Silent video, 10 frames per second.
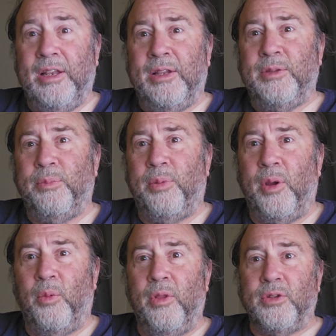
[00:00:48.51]
It's
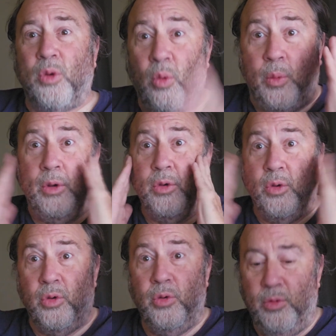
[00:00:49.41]
probably one of those. Oh, well, we don't
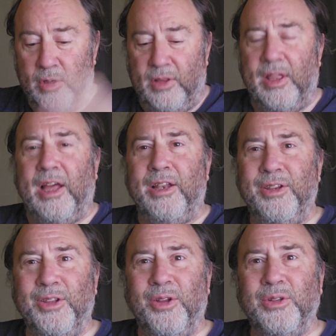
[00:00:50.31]
know who did that.
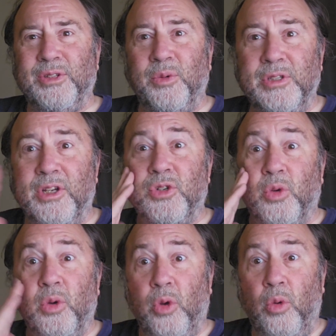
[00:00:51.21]
Someone sent a
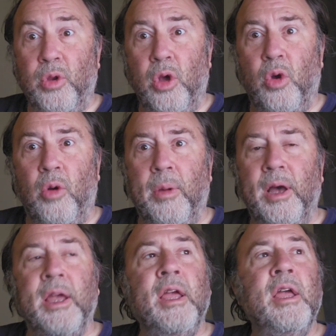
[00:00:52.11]
drone. Oh no! Oh my!